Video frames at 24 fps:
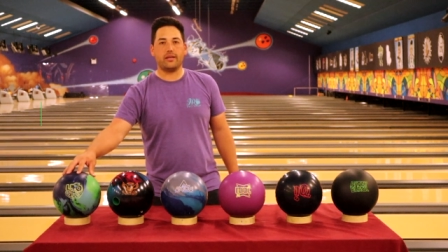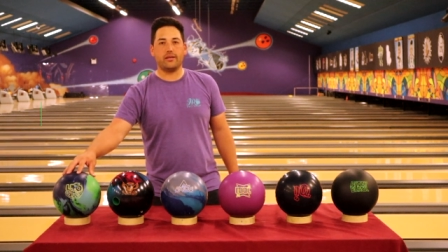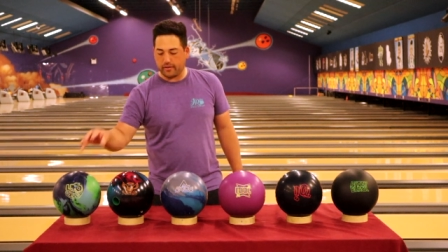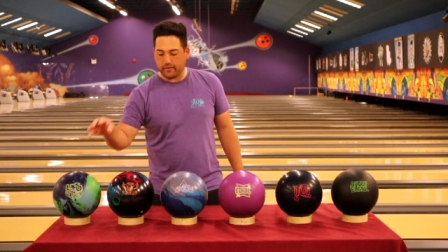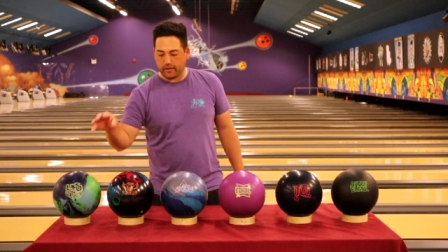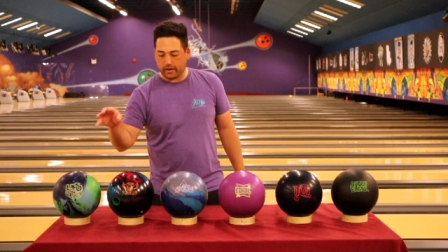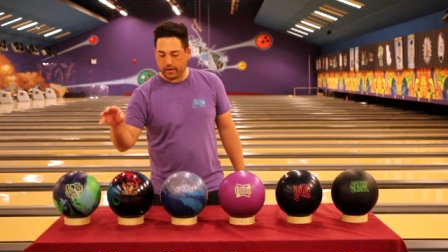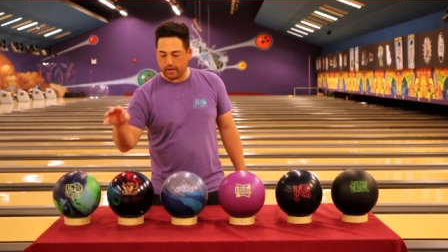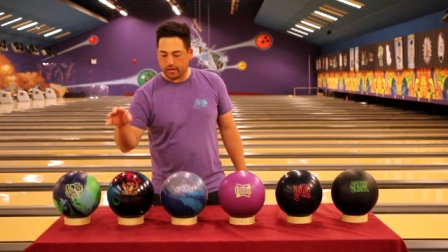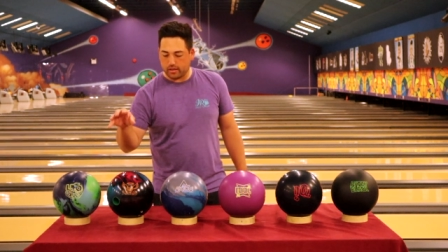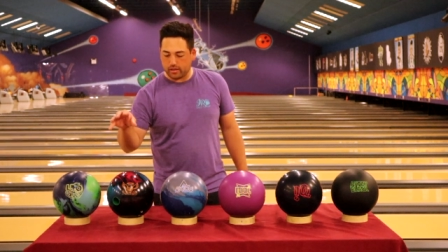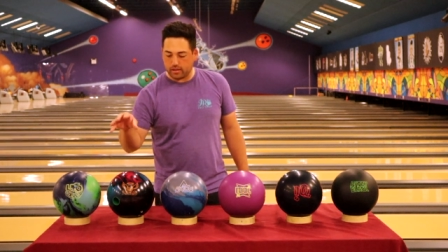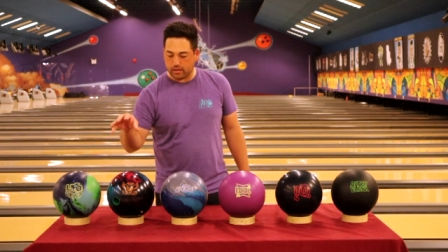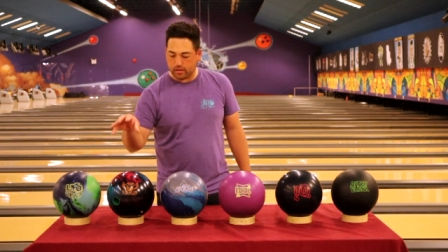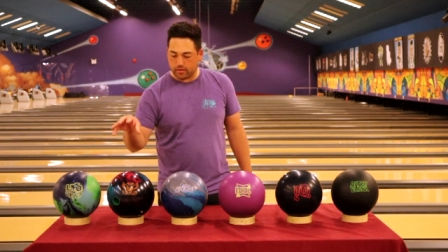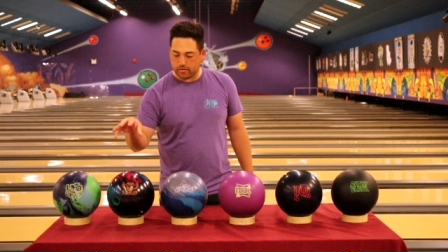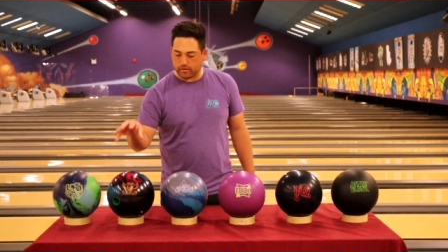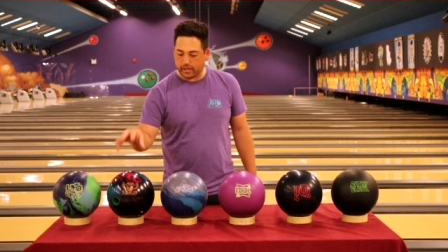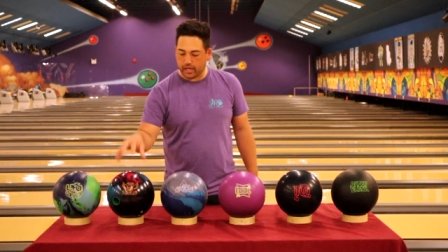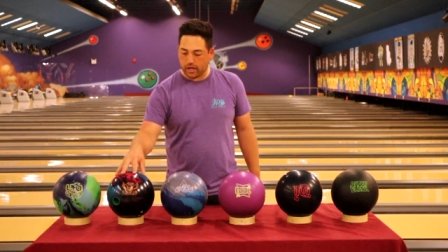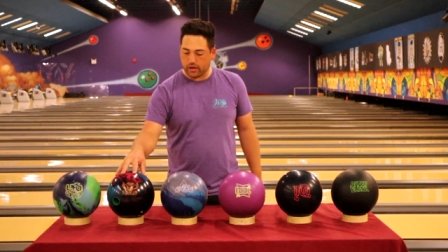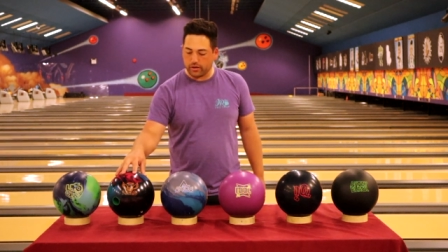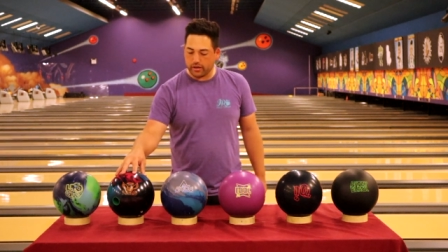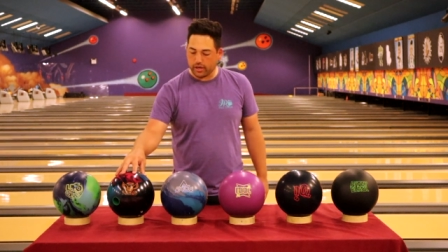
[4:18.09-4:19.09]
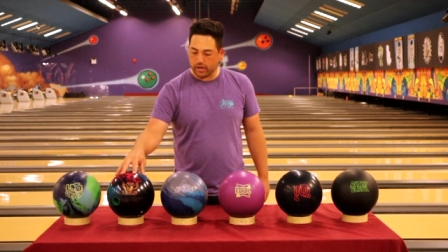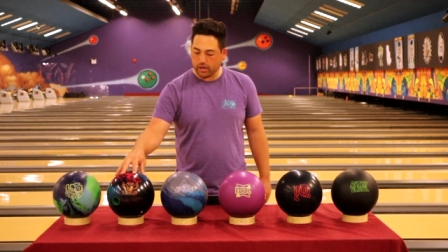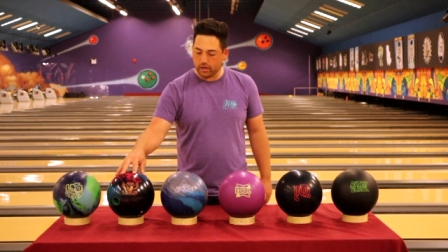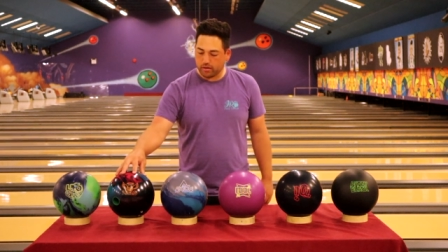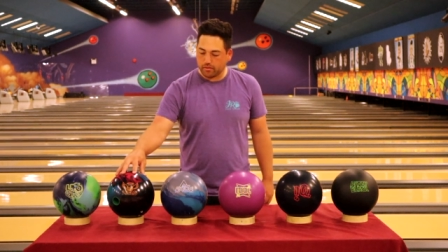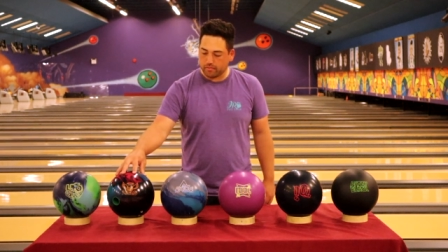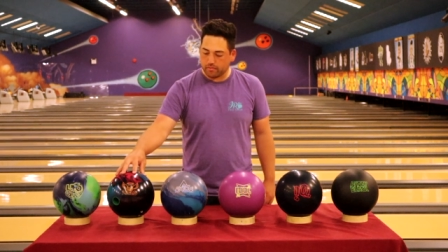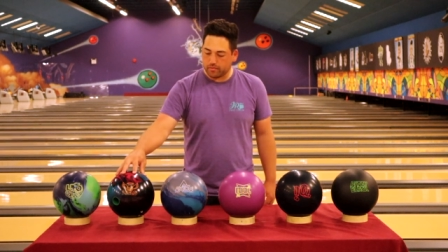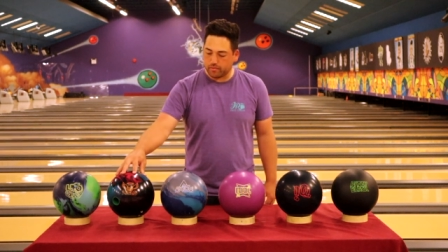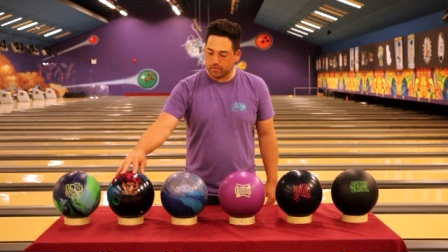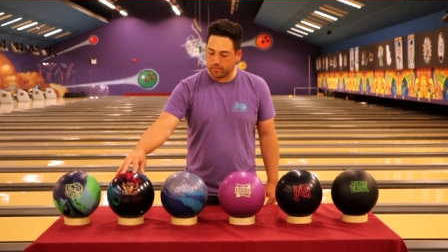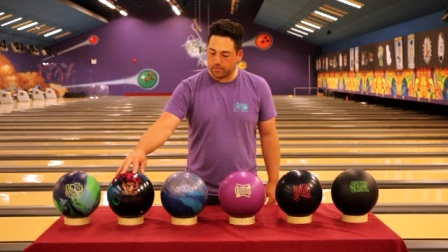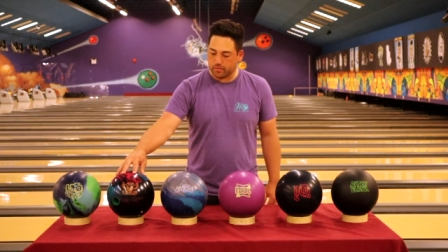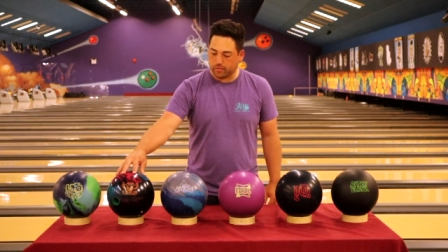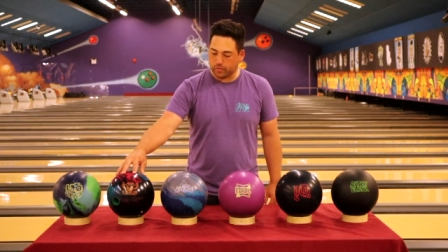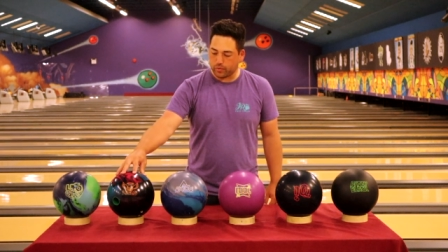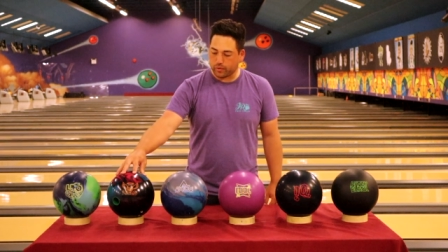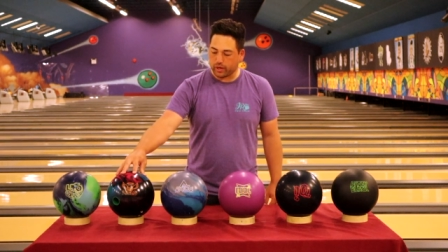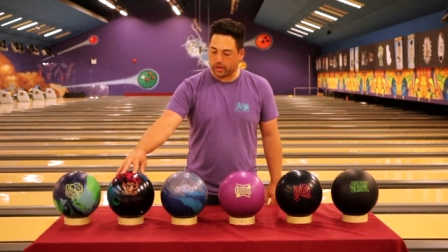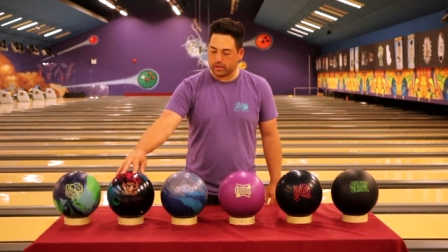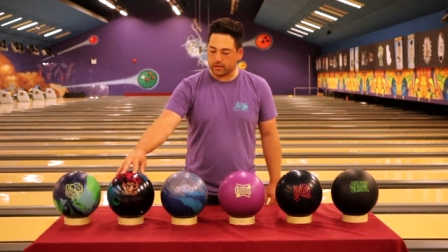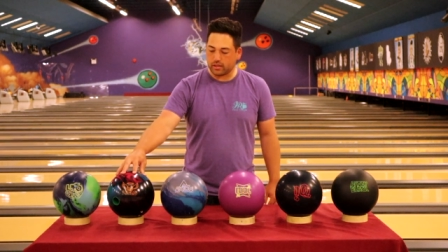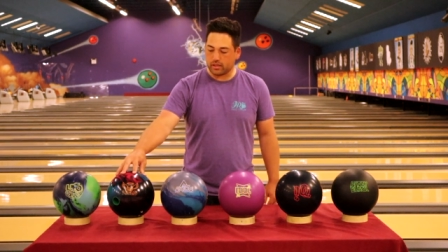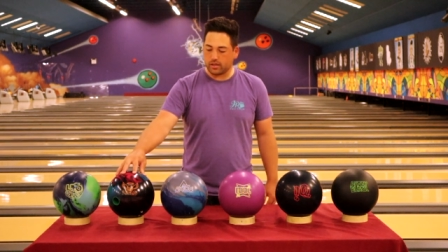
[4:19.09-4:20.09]
And then down here, we
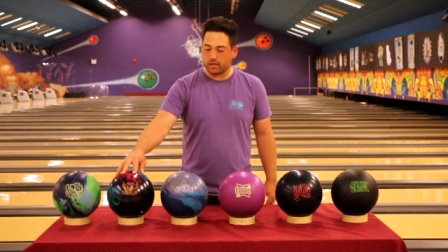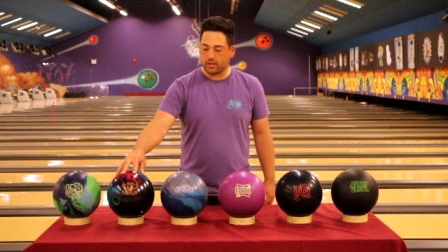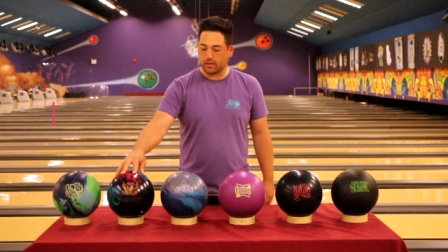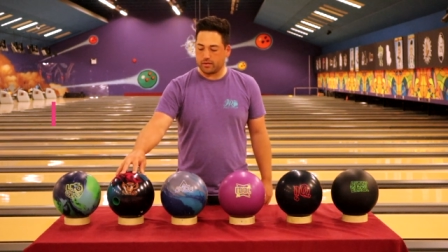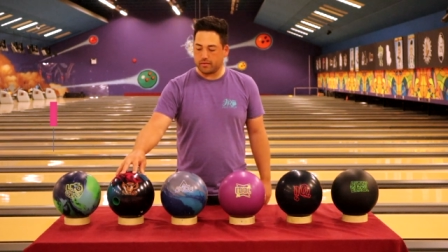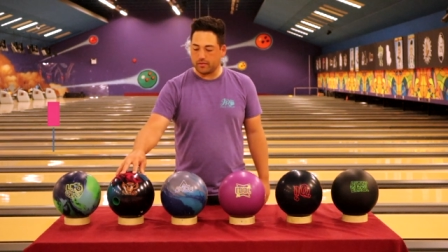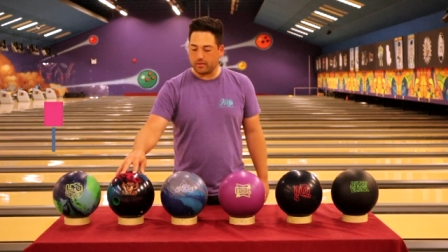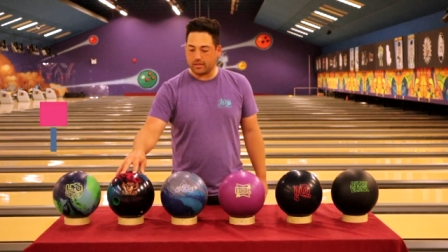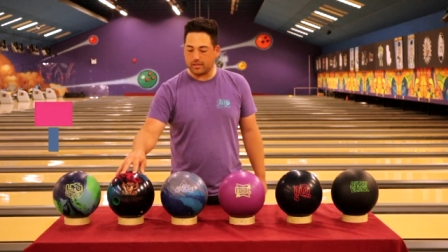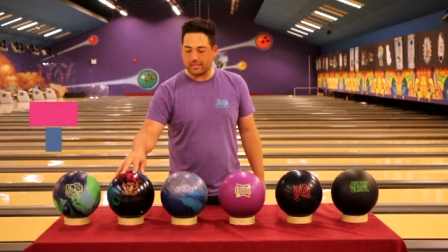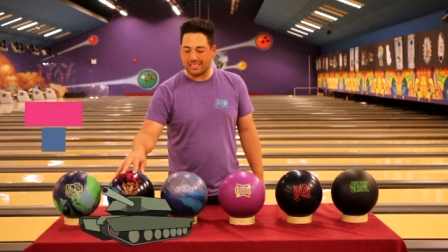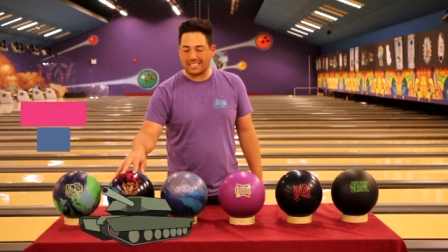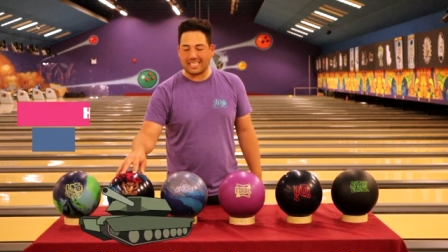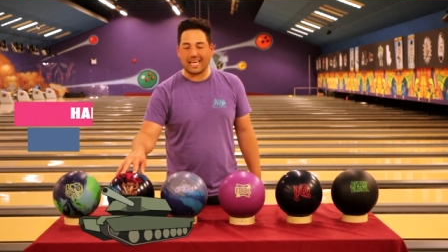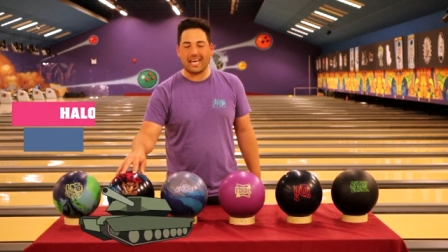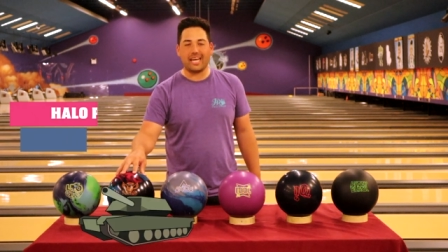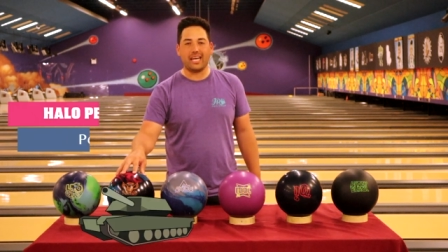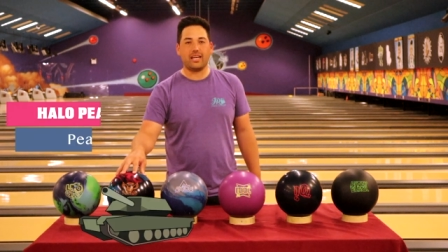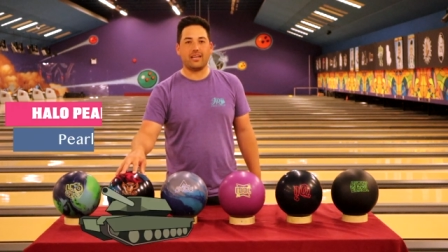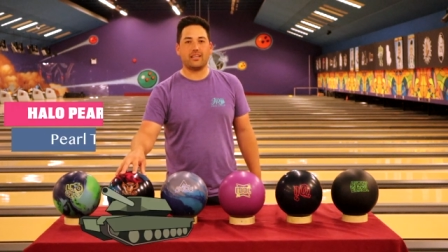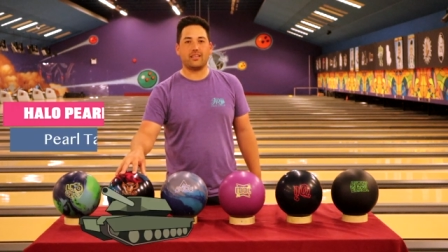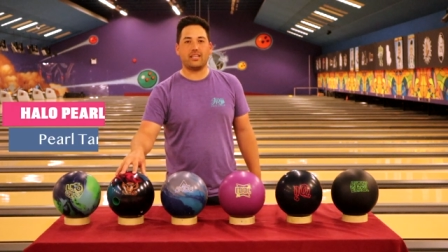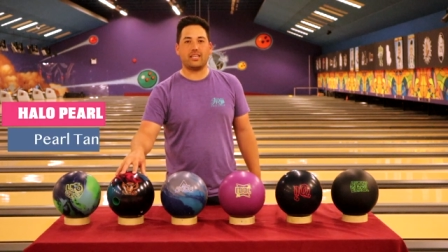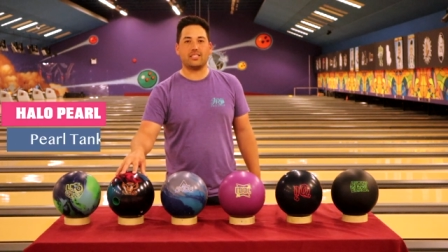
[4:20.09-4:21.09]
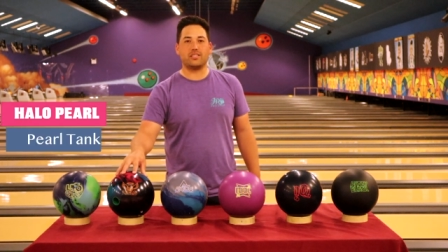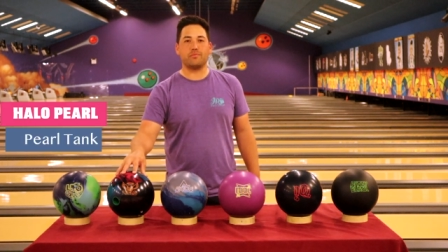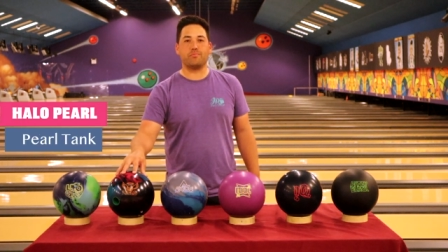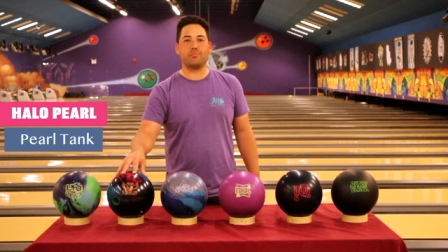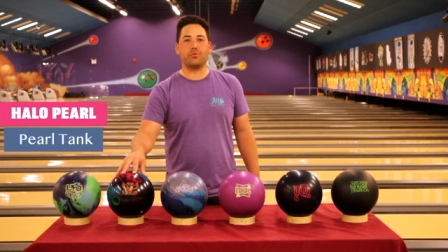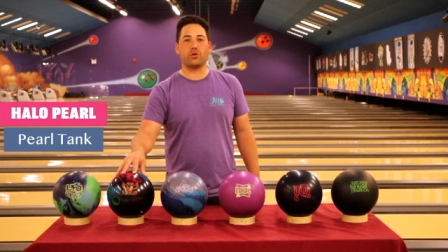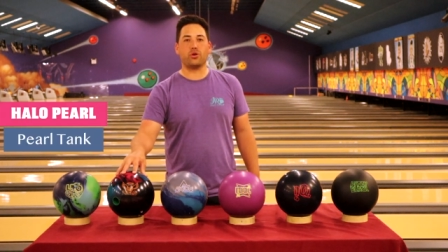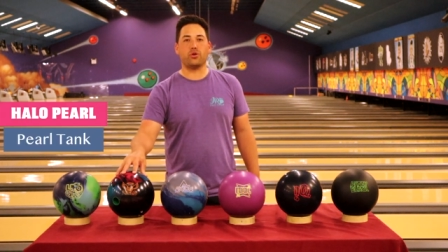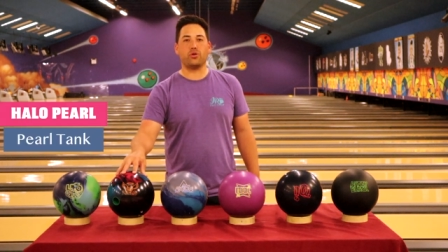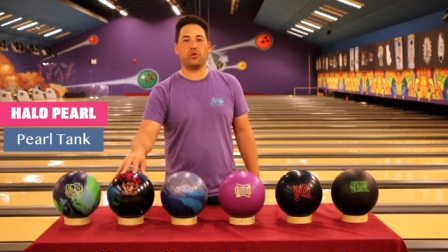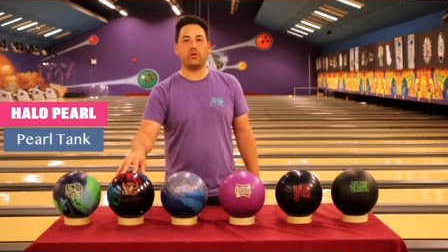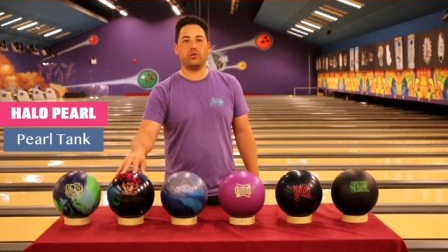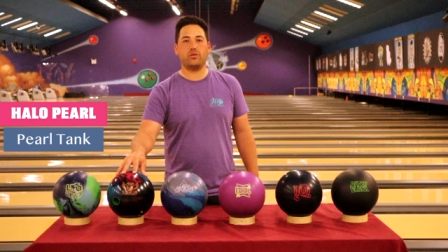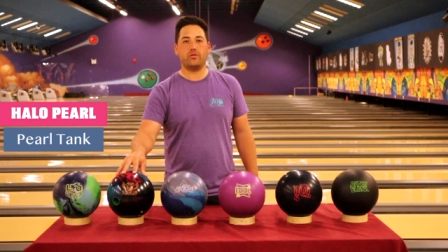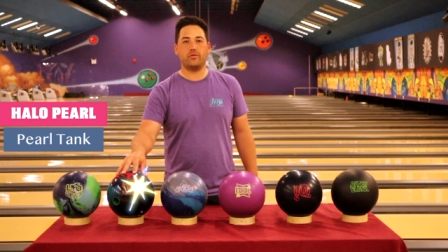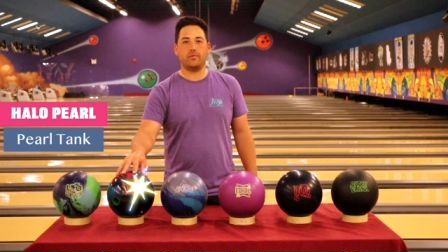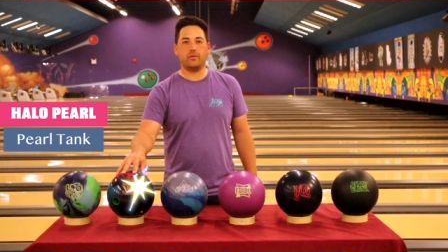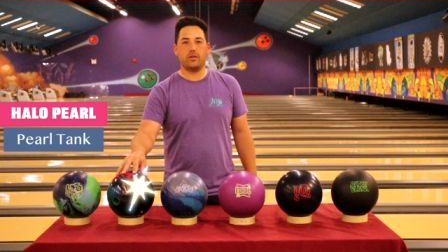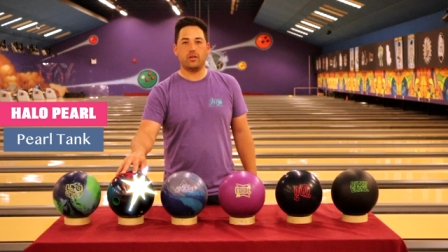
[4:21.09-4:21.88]
got the tank, that's a pearl.